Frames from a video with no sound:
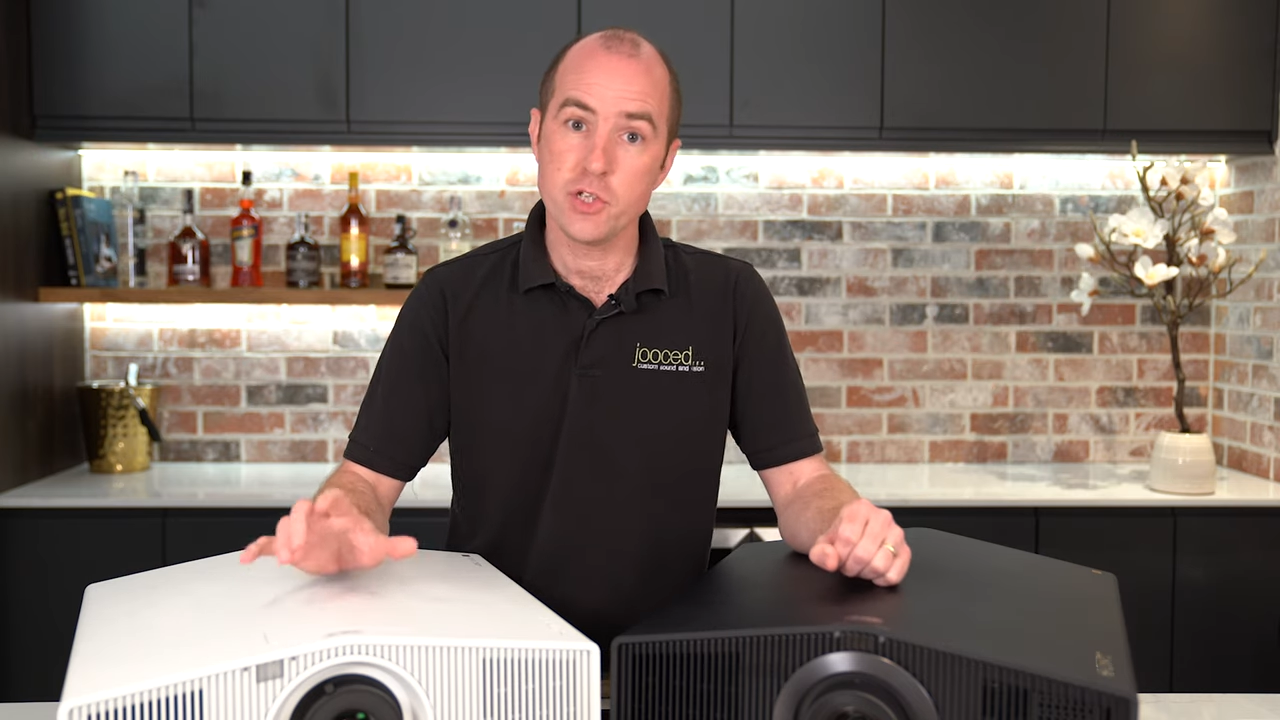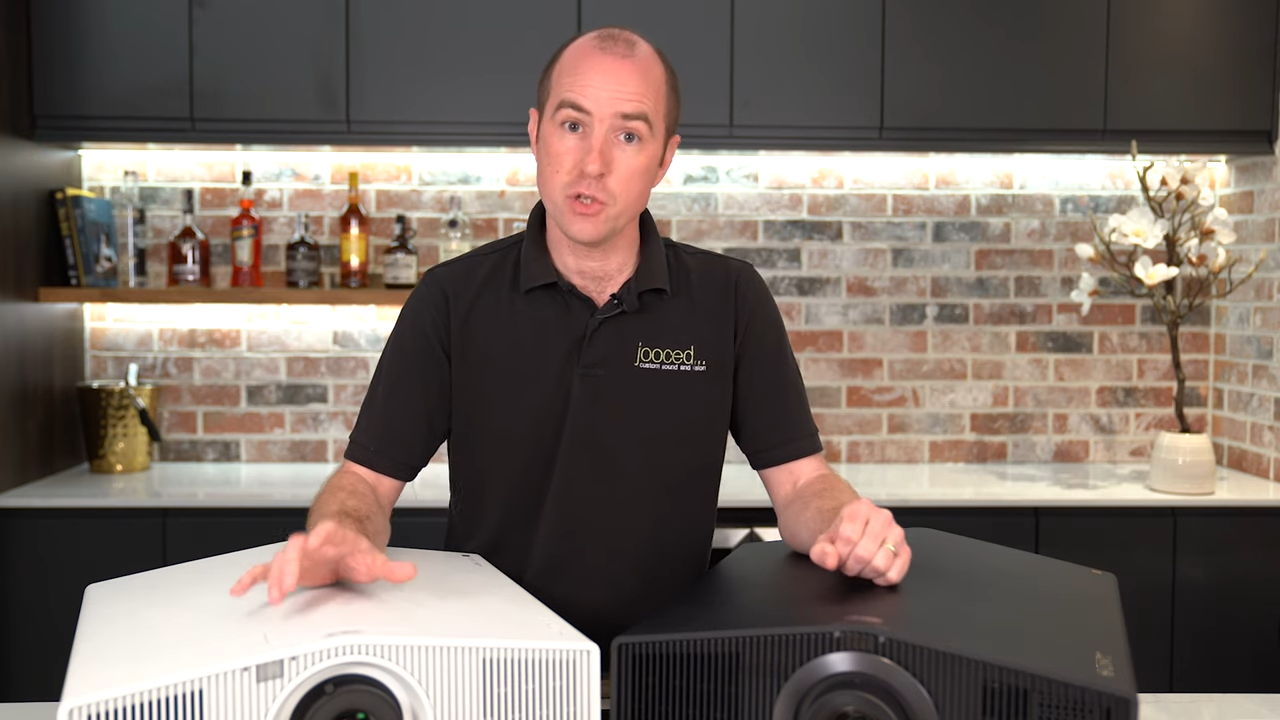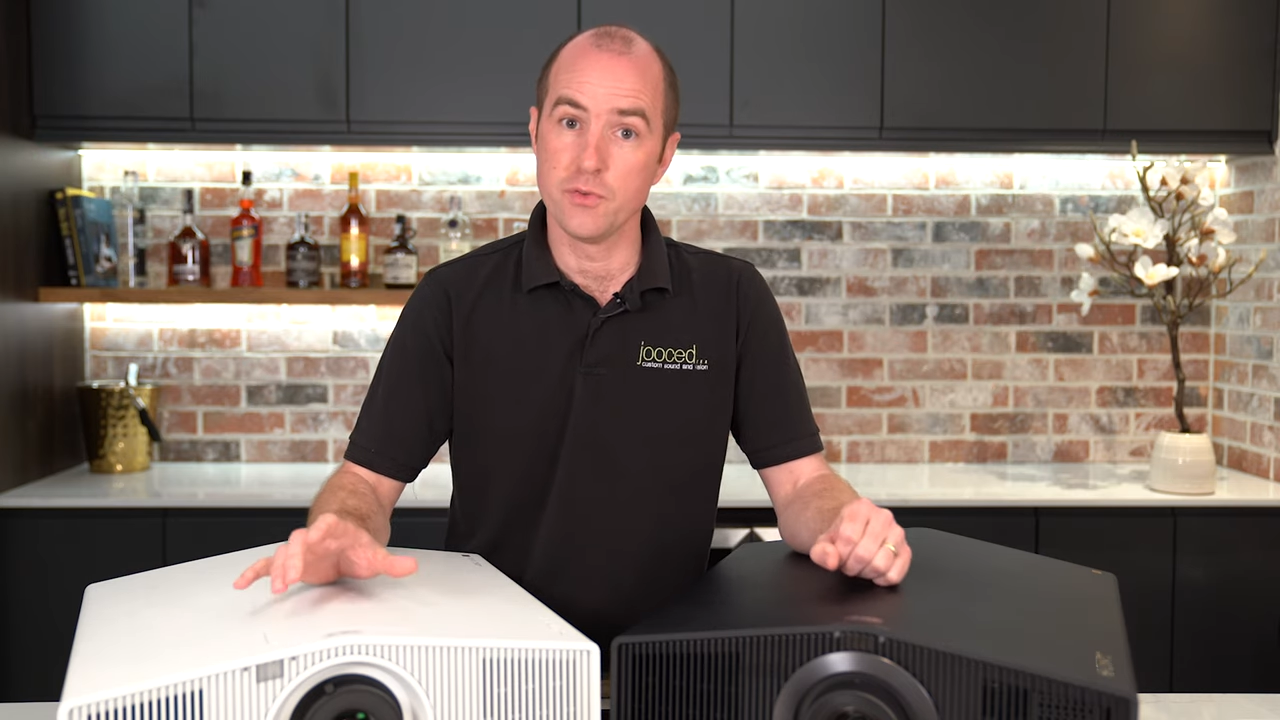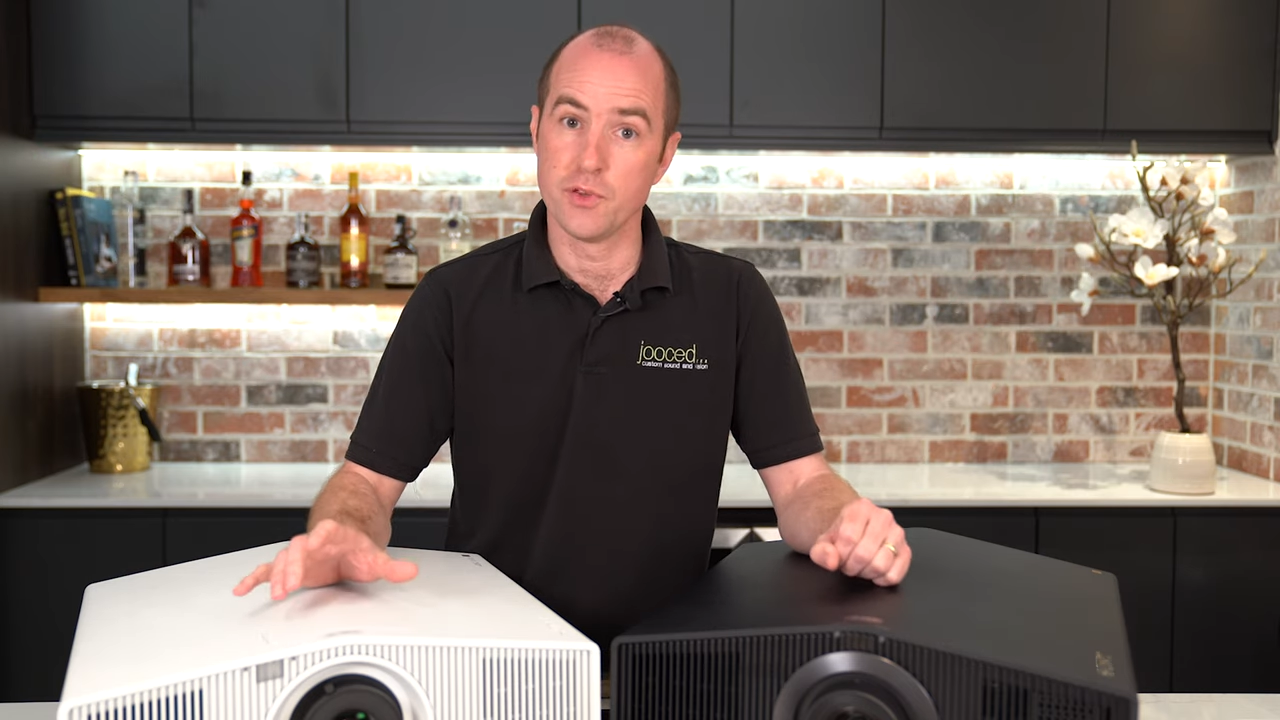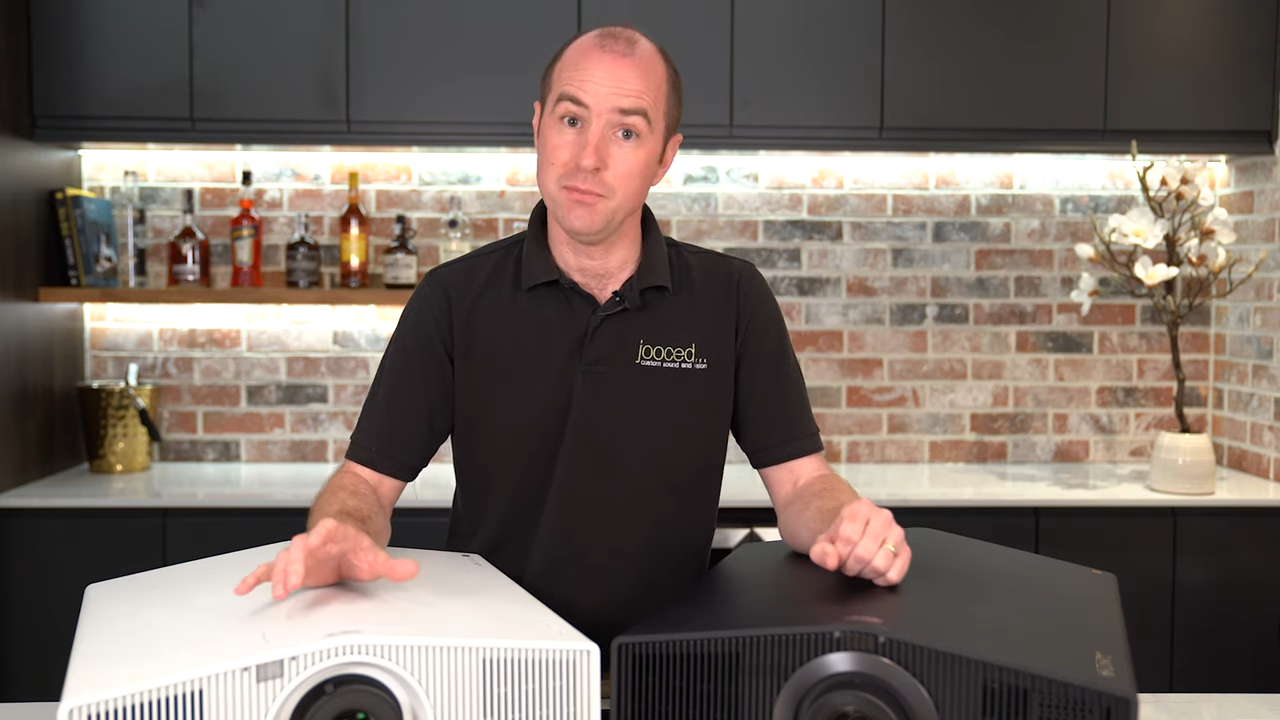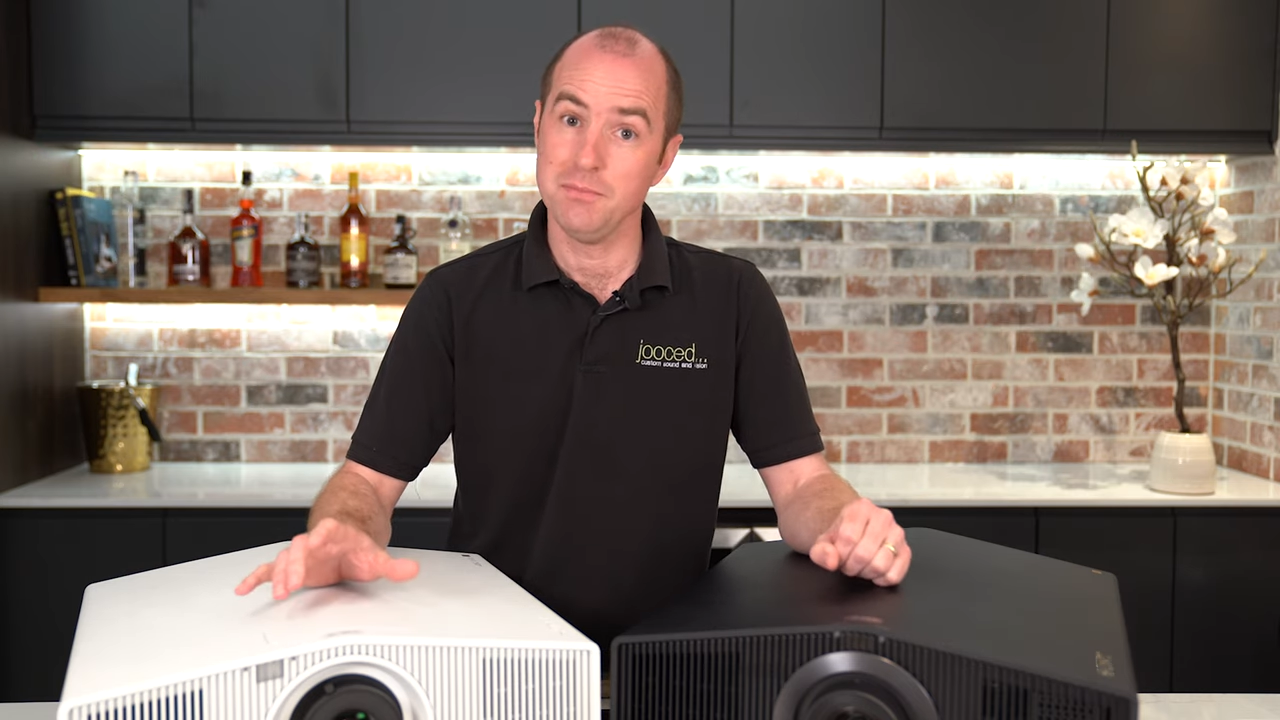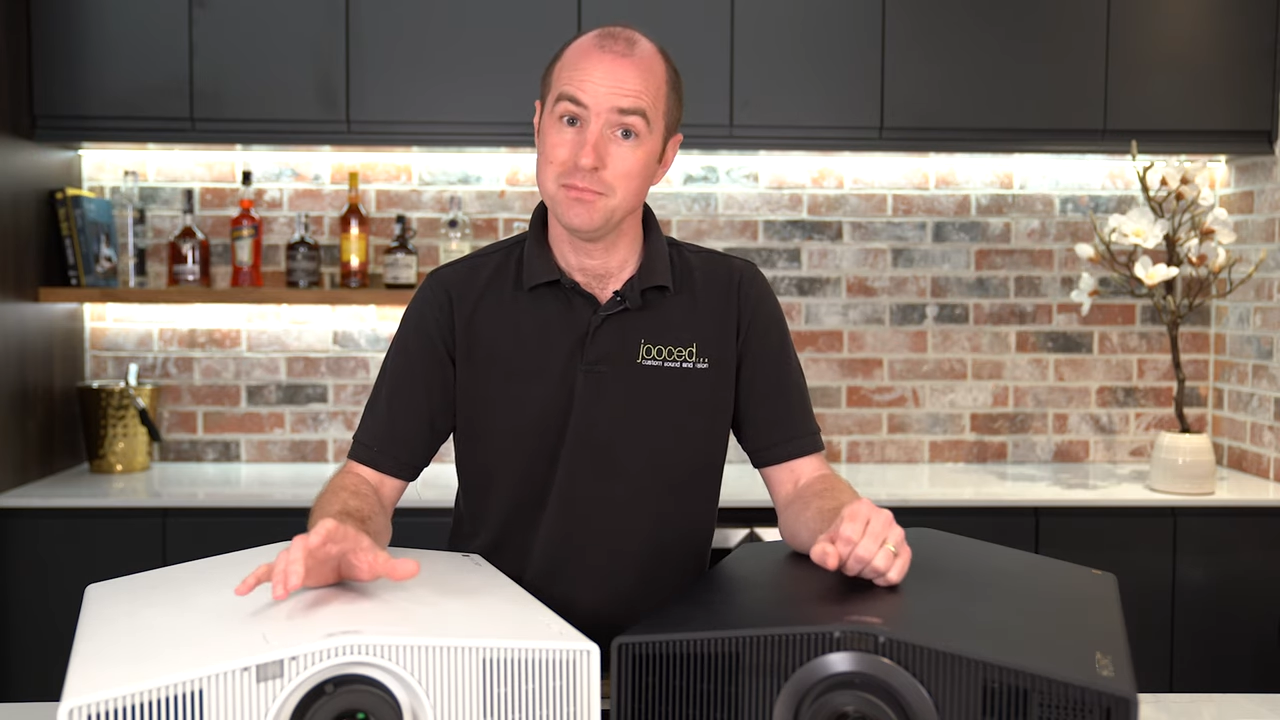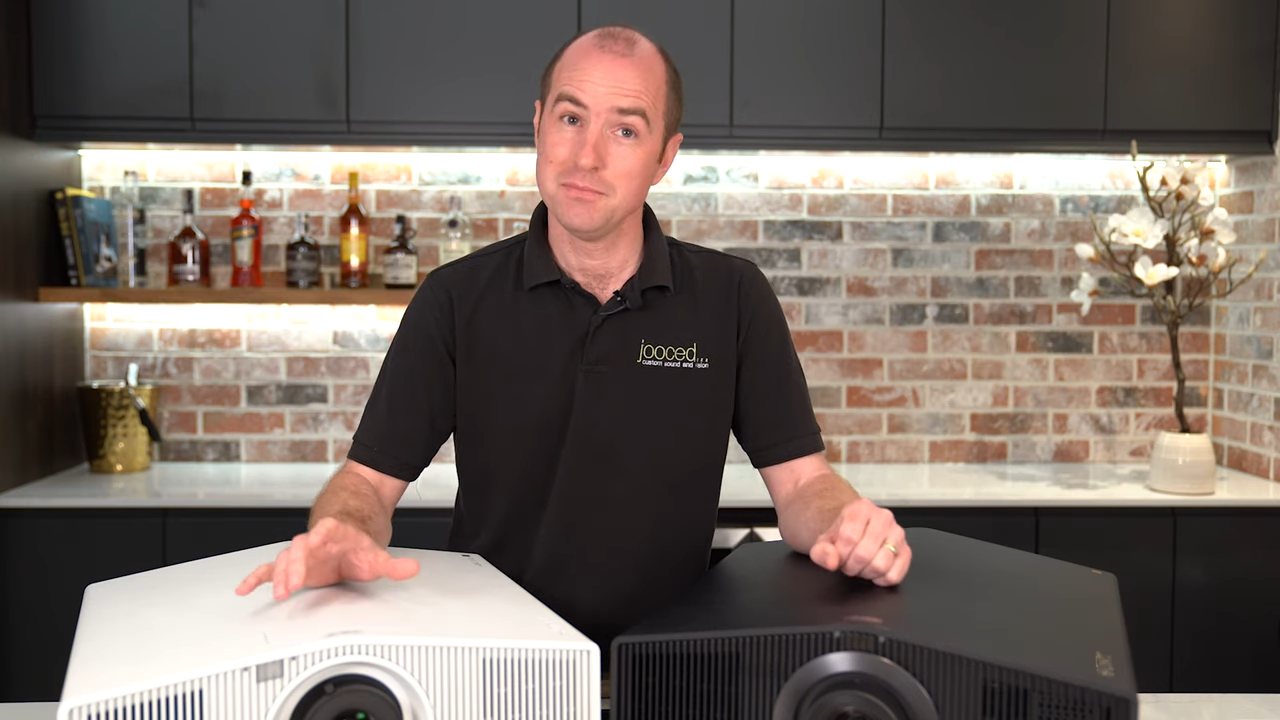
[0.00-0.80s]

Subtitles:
two of them,